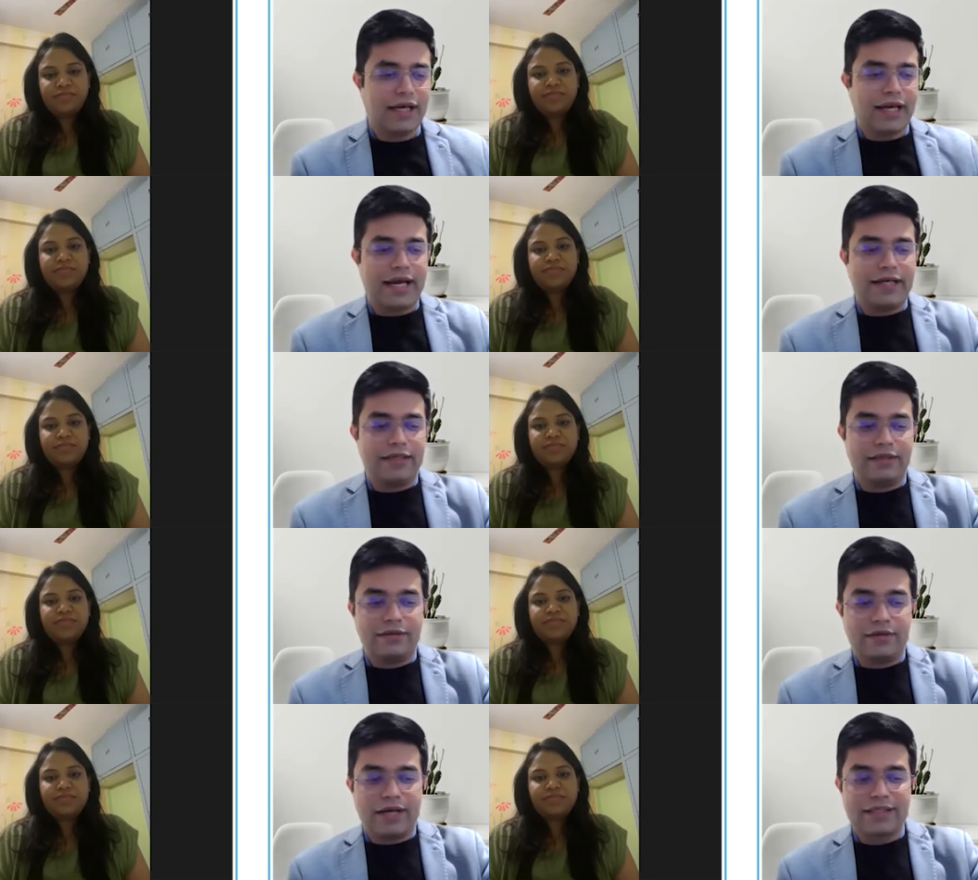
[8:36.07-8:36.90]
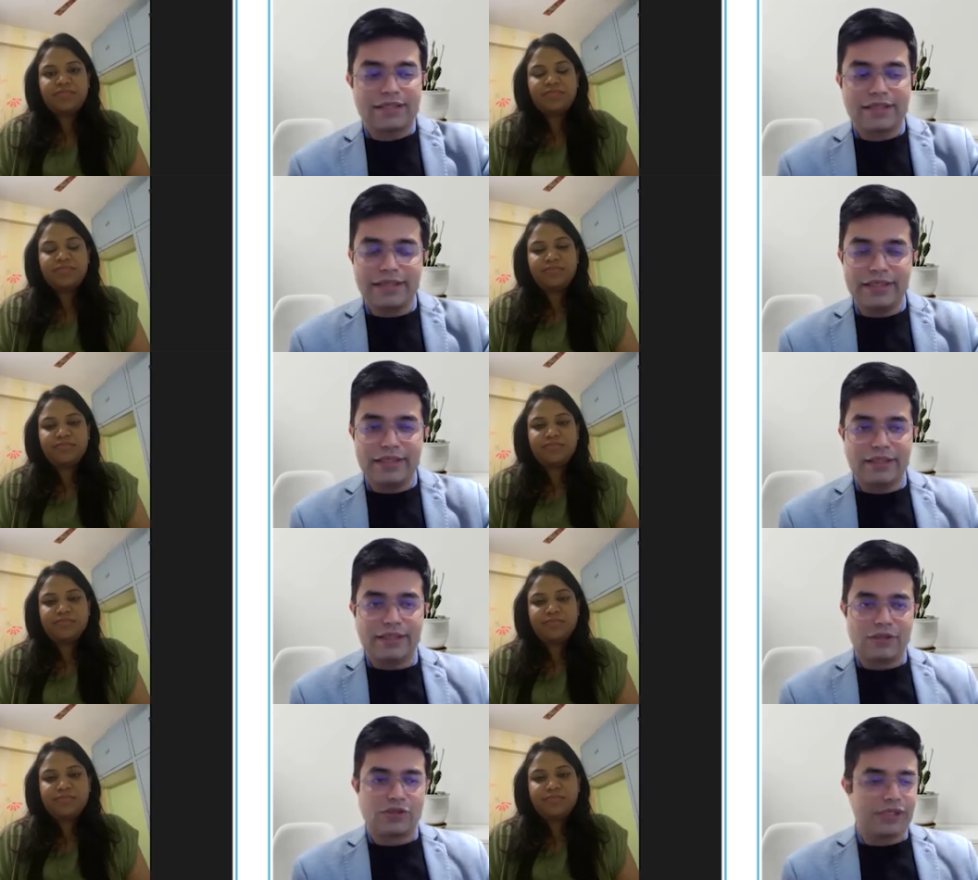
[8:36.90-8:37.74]
Speaker 1: And lastly,
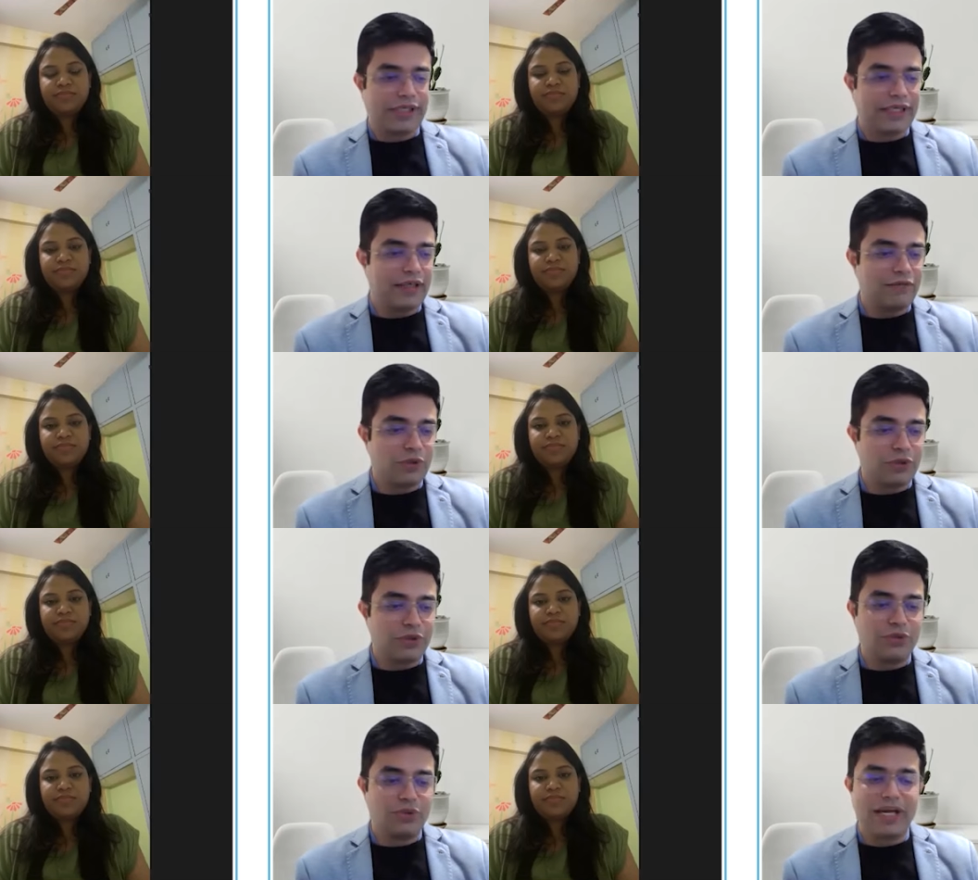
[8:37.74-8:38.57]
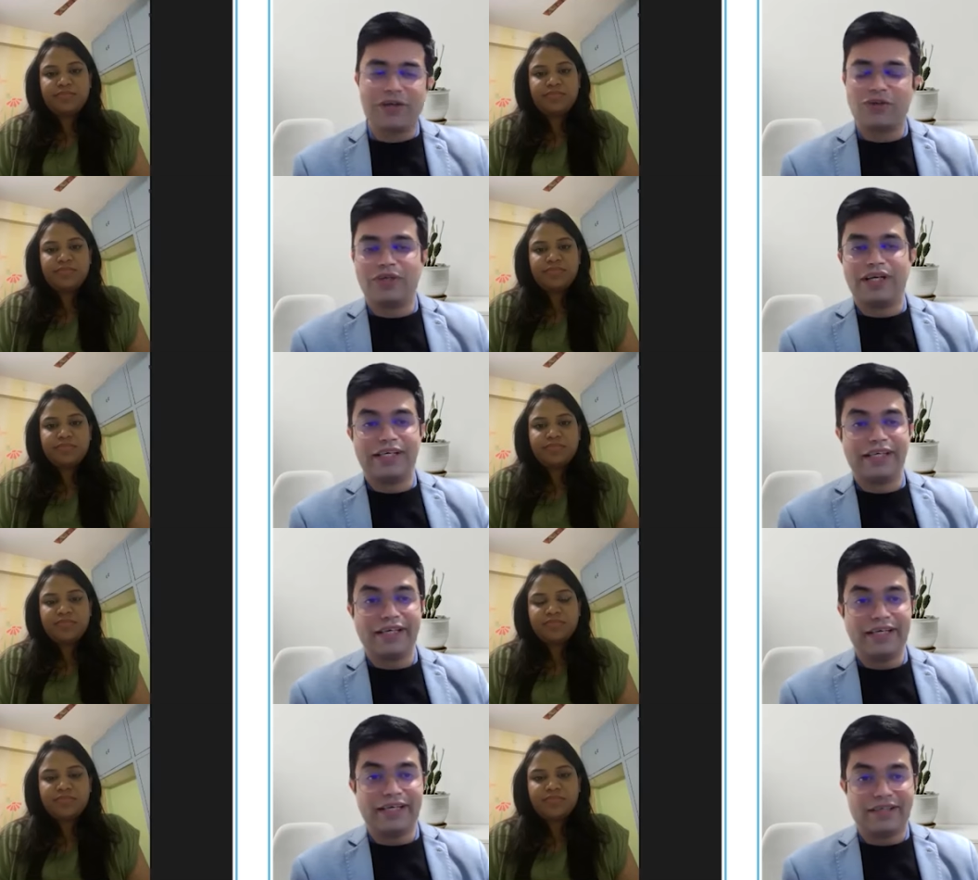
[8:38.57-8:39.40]
Dr. Neha, would you like to
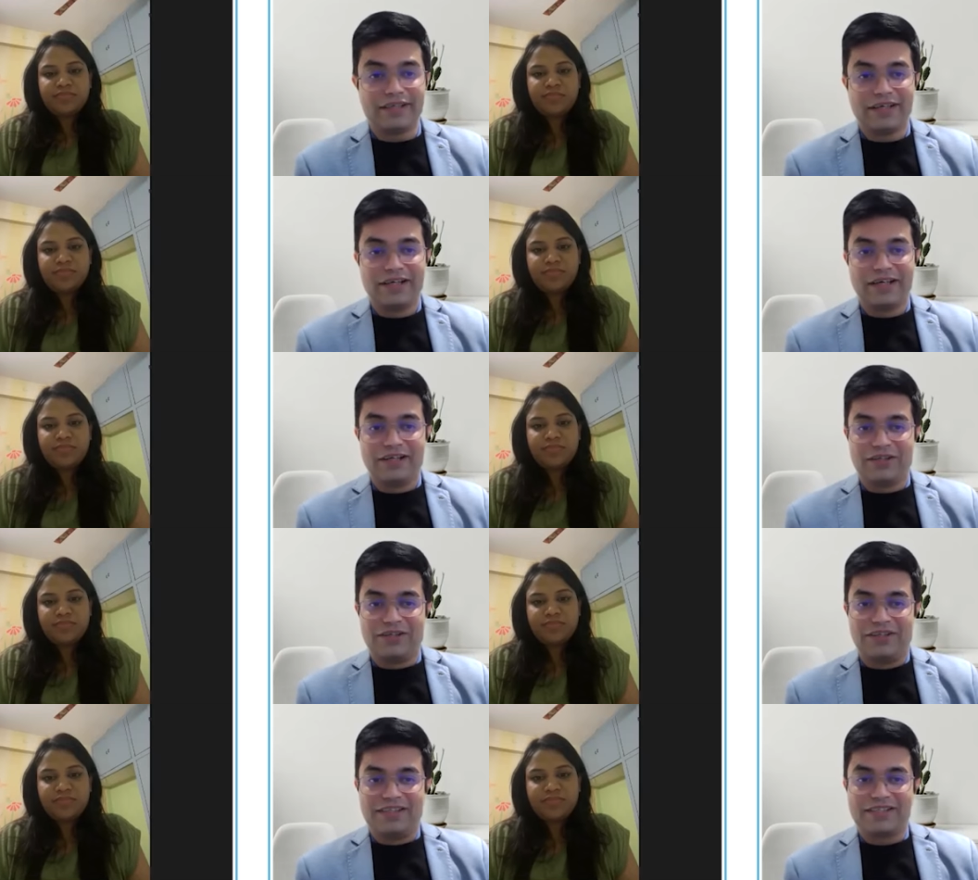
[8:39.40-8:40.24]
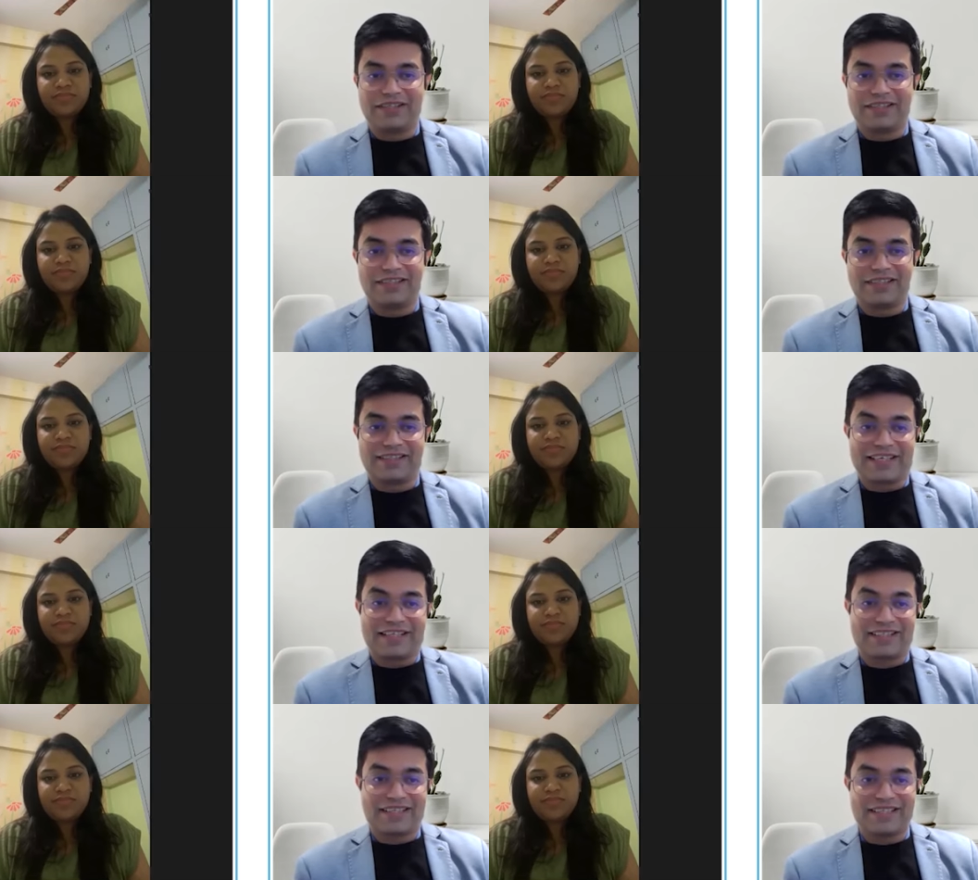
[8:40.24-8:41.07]
dedicate this
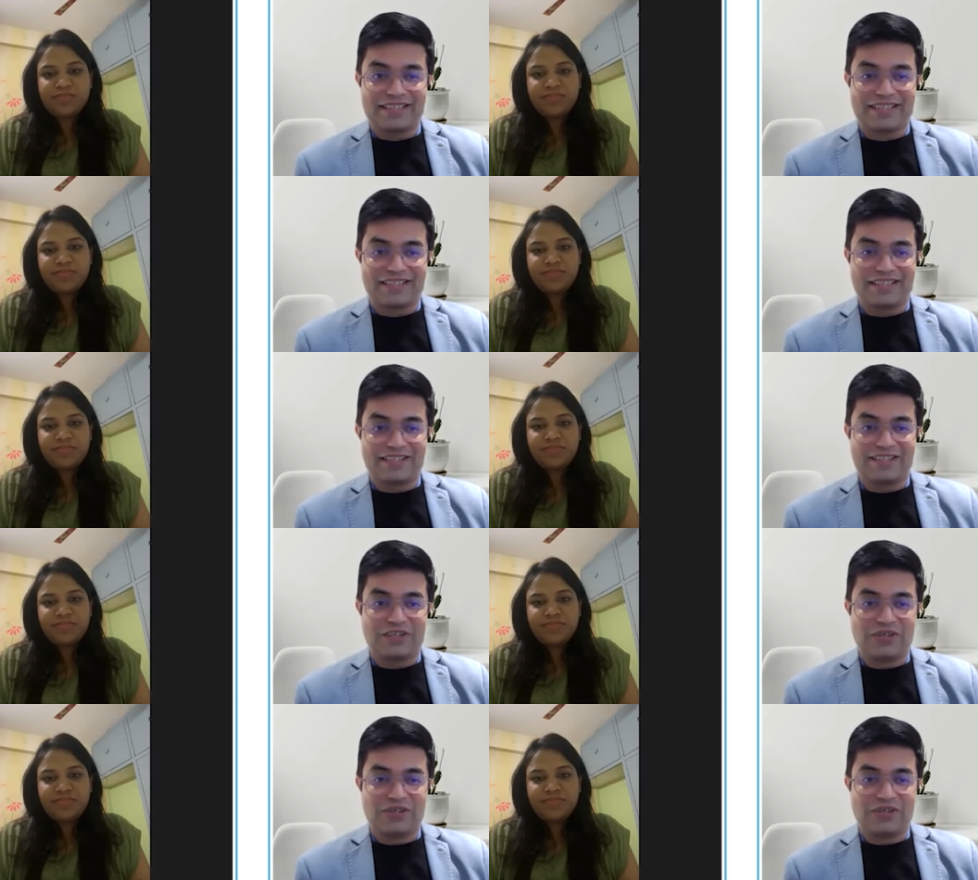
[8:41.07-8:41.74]
success, this